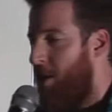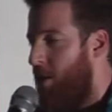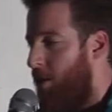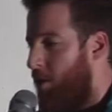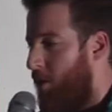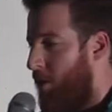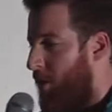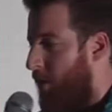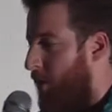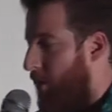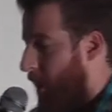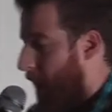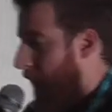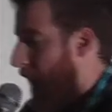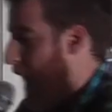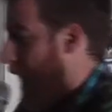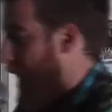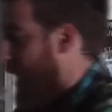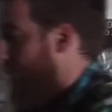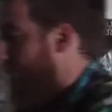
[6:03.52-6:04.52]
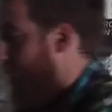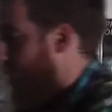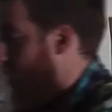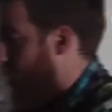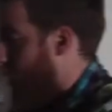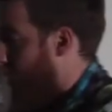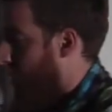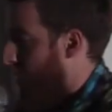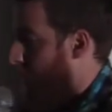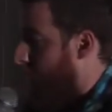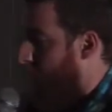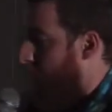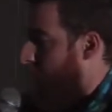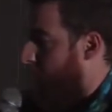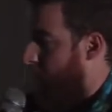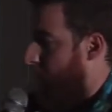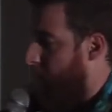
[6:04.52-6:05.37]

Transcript: knows, or I know,